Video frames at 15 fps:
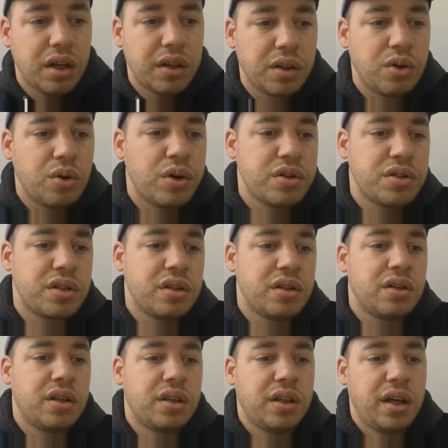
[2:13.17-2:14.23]
the core
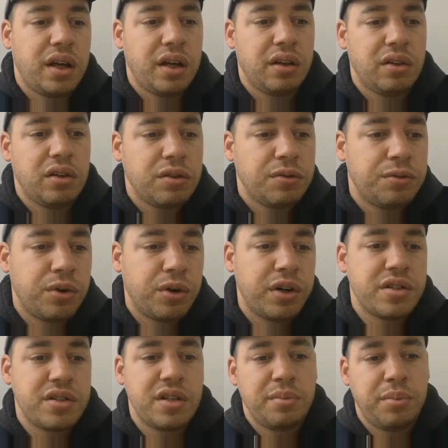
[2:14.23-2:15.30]
skill that they look for
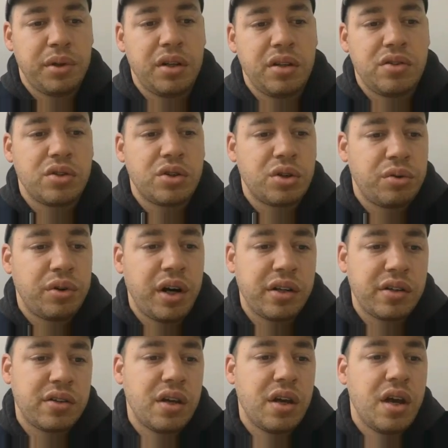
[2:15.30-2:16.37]
is the ability to
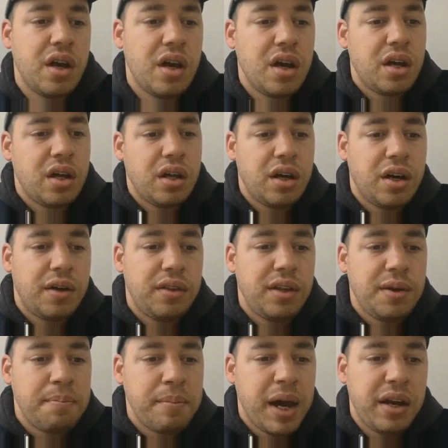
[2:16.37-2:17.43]
correct
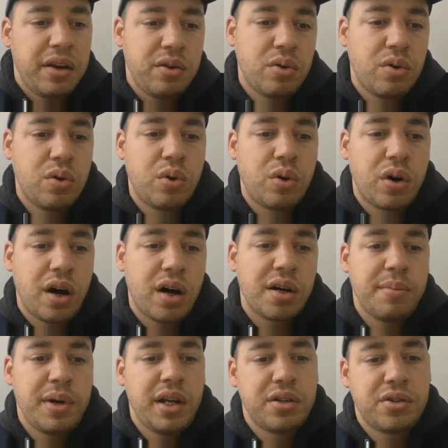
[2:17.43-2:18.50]
the manual or
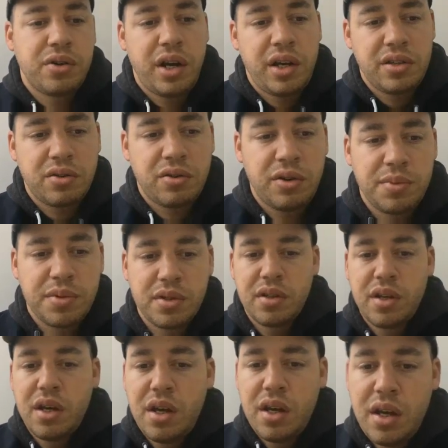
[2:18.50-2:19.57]
automated transcripts.
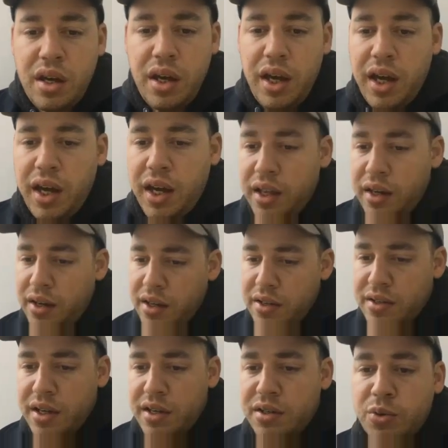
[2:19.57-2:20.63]
And it
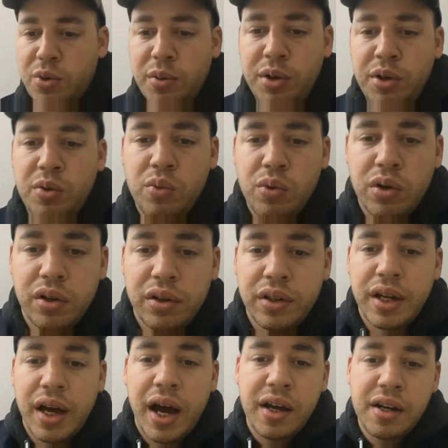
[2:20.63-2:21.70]
says Scribby will
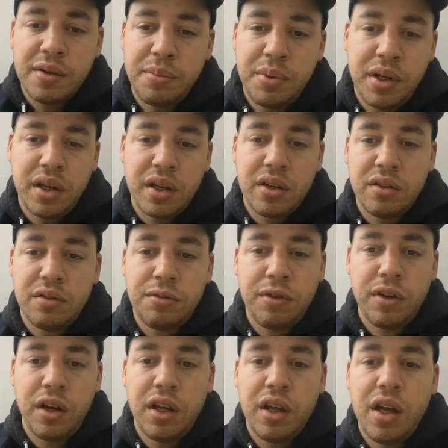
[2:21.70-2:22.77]
not be a good
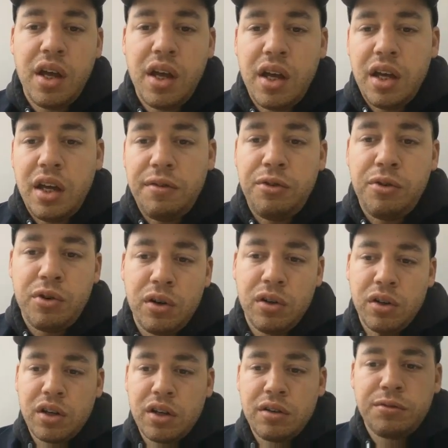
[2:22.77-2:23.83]
fit if you are
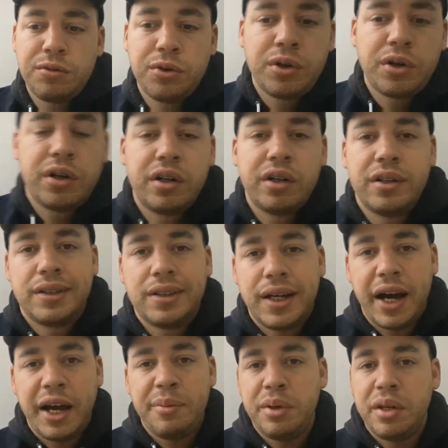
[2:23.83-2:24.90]
looking for
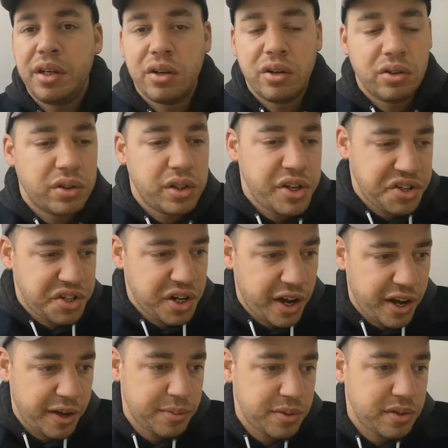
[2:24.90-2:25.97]
typing only
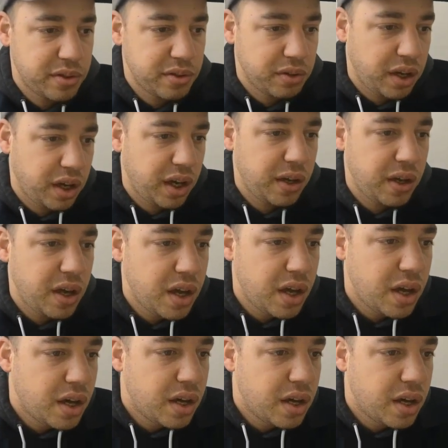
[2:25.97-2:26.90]
jobs, okay?